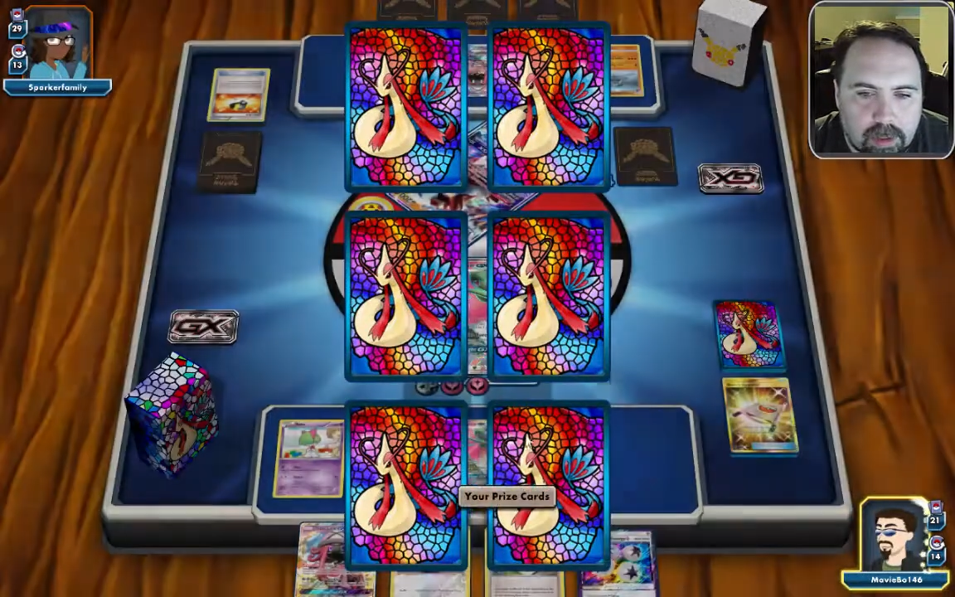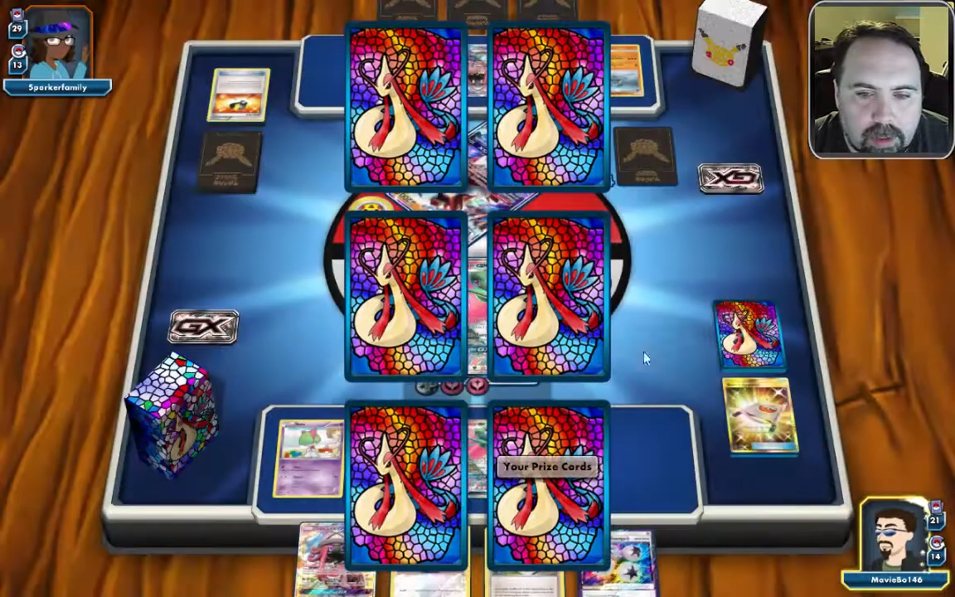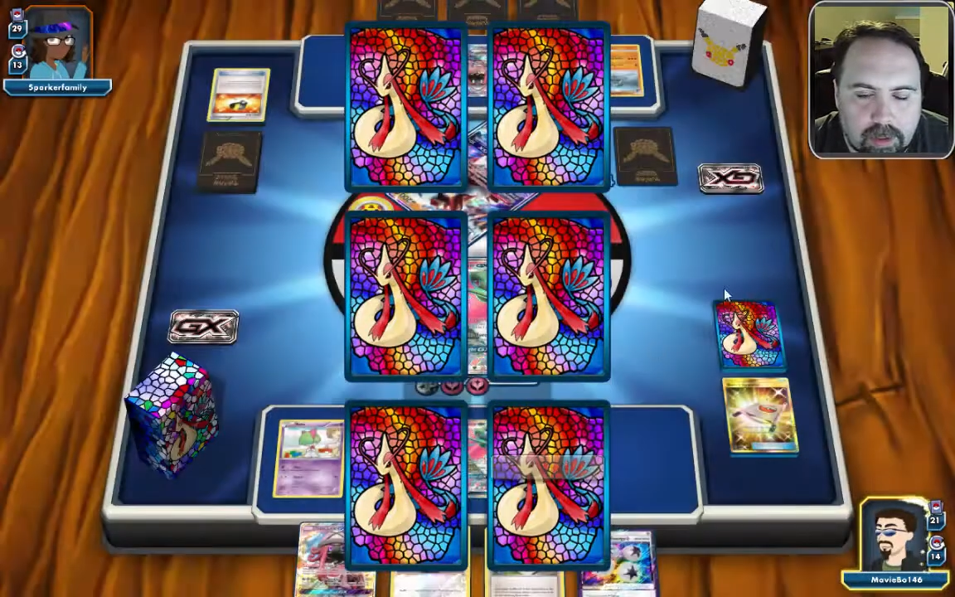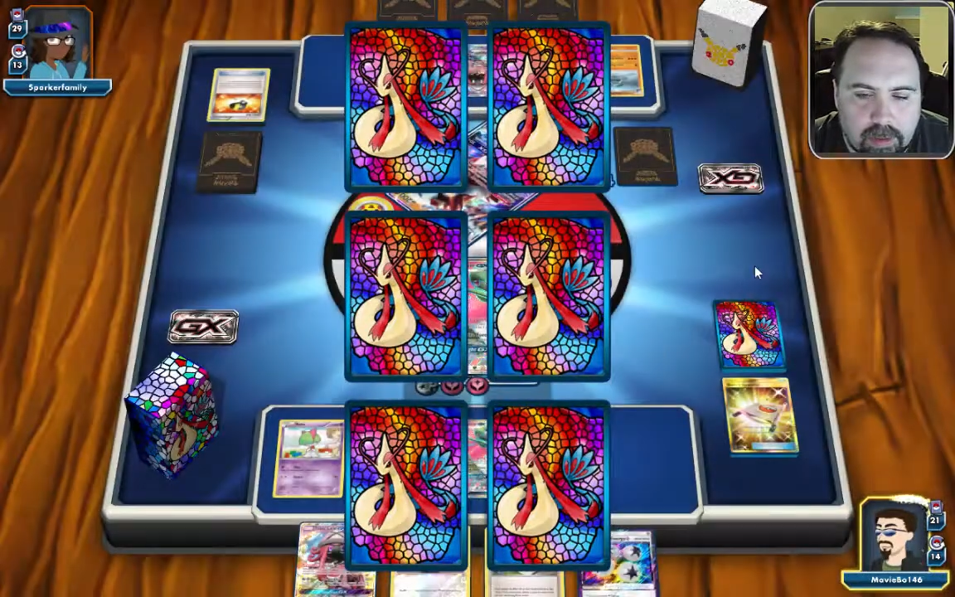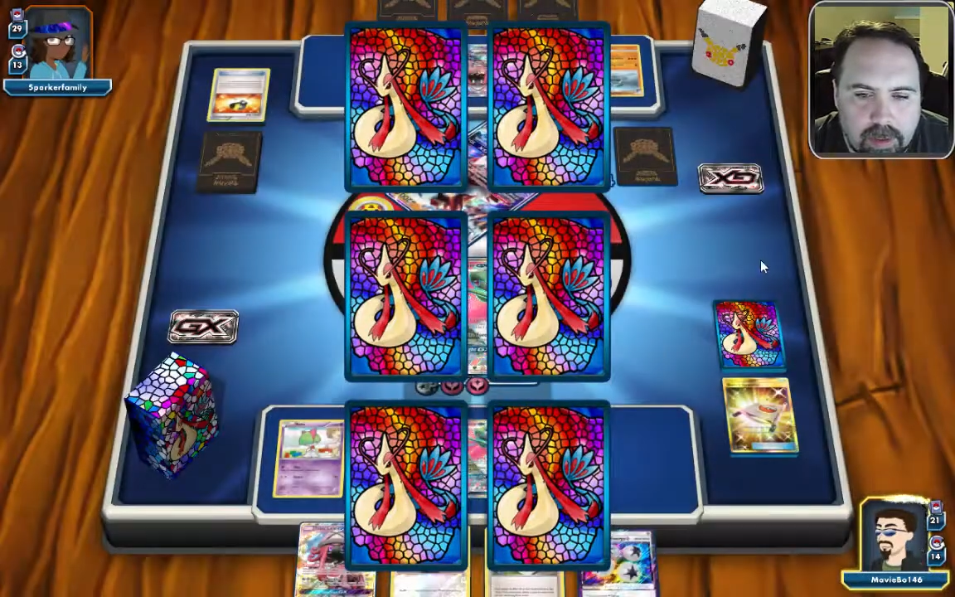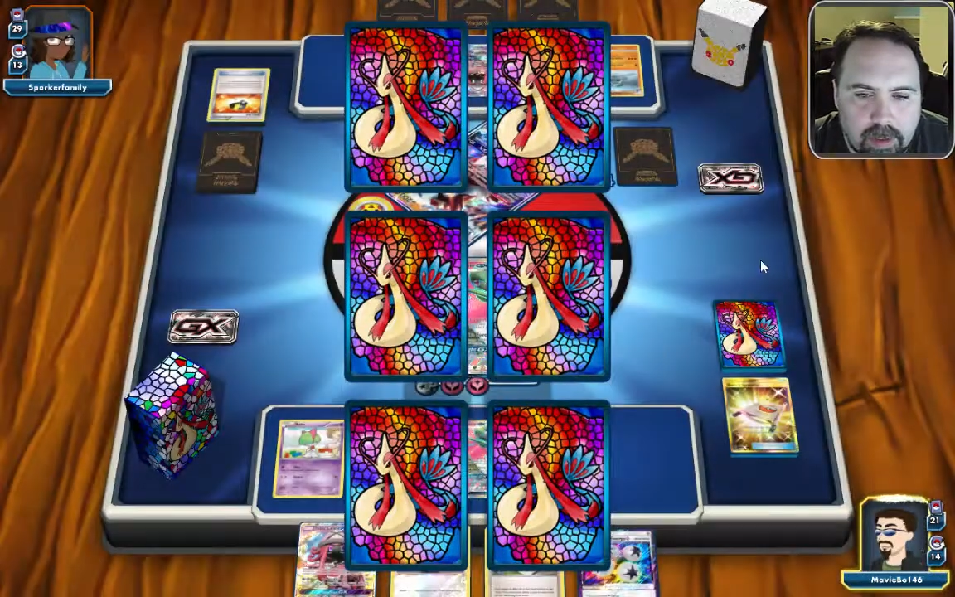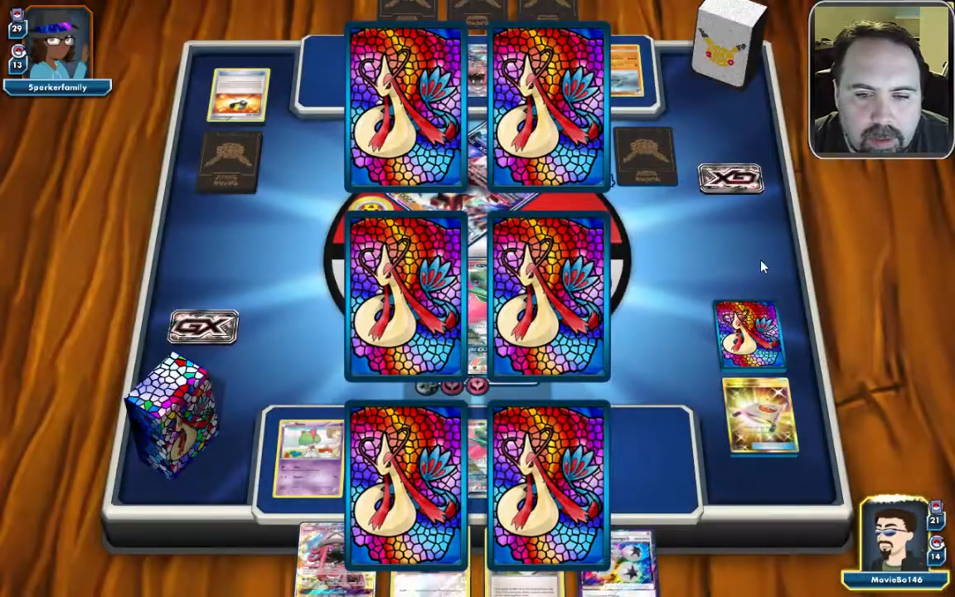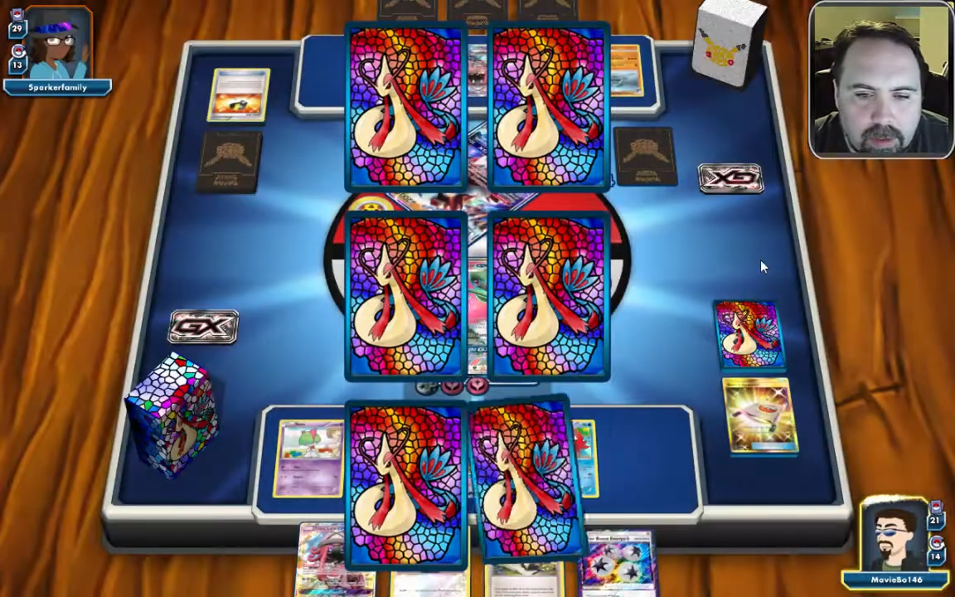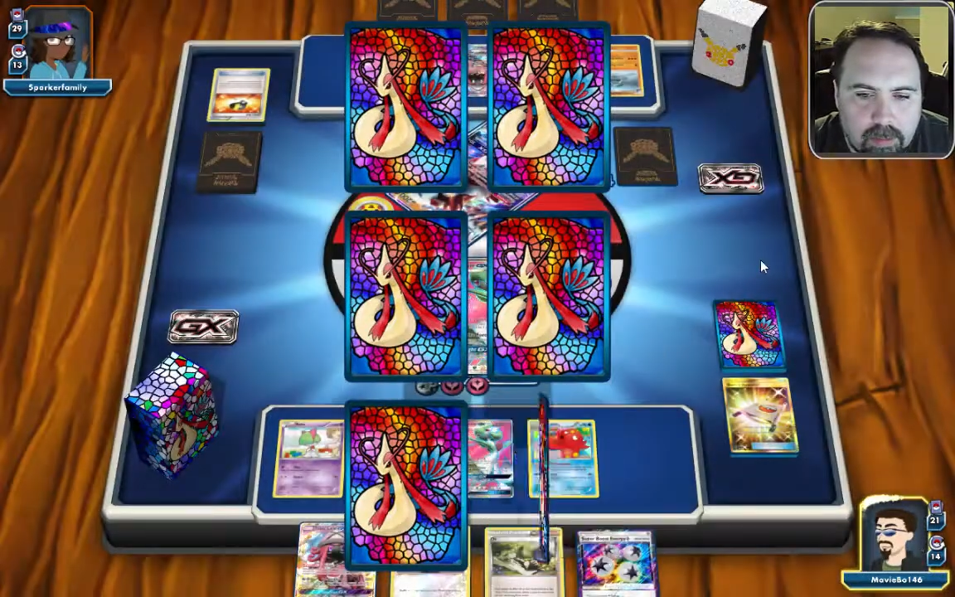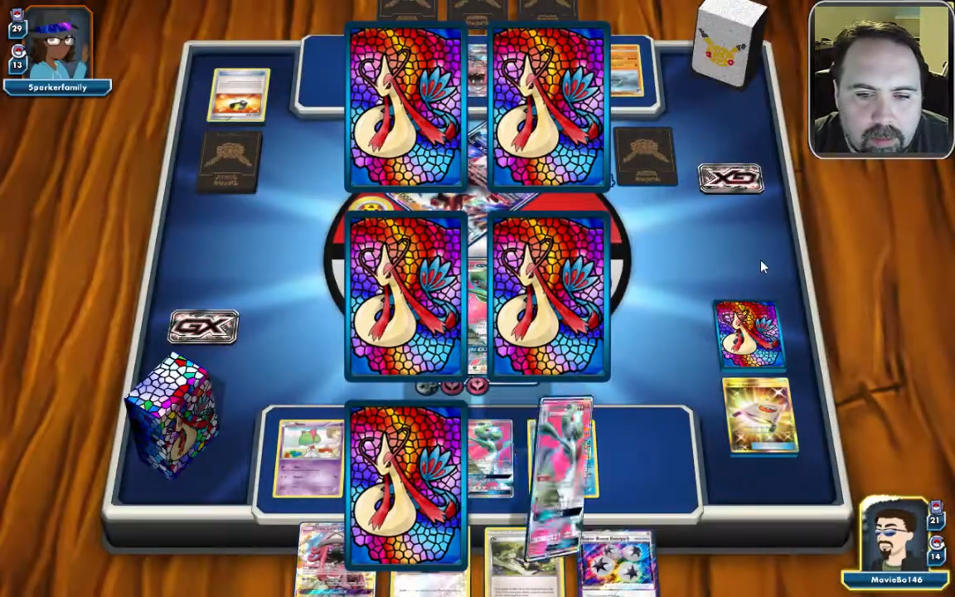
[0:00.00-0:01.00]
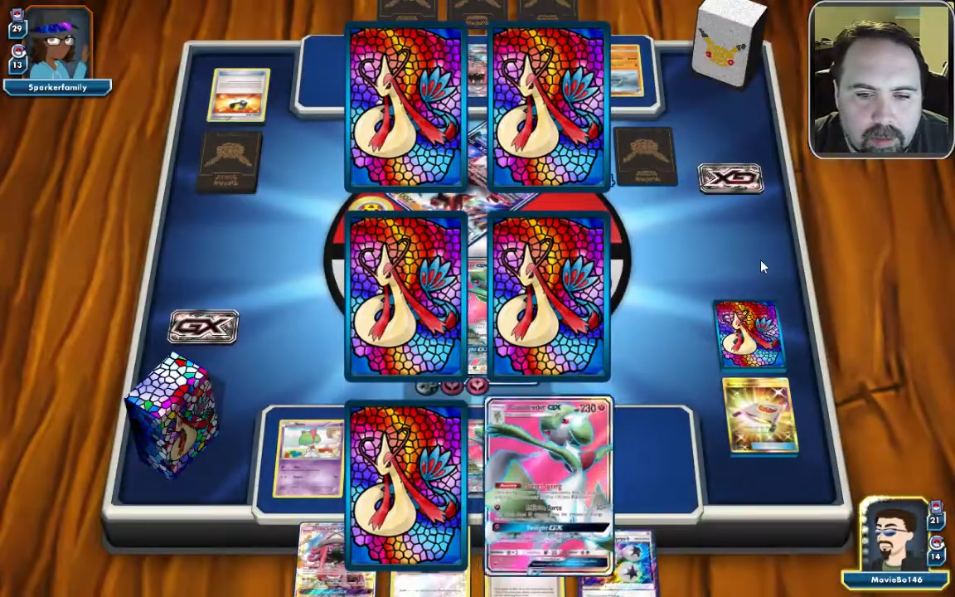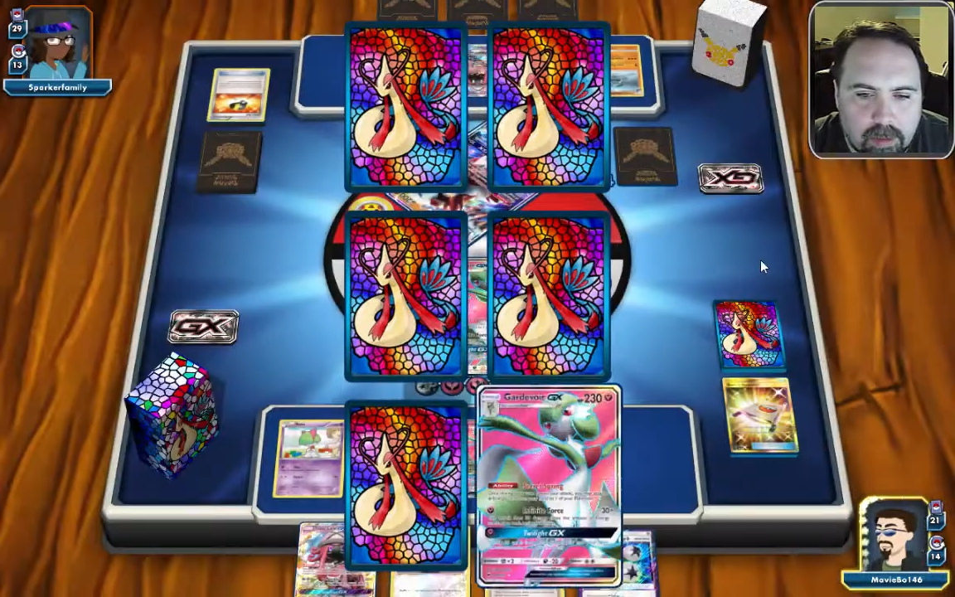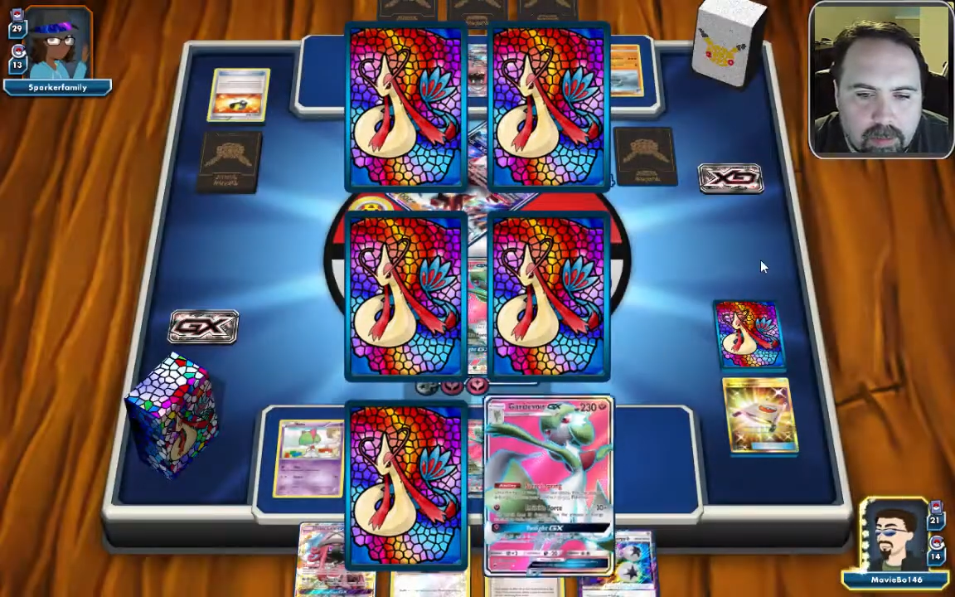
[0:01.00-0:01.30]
We get another Garde, we get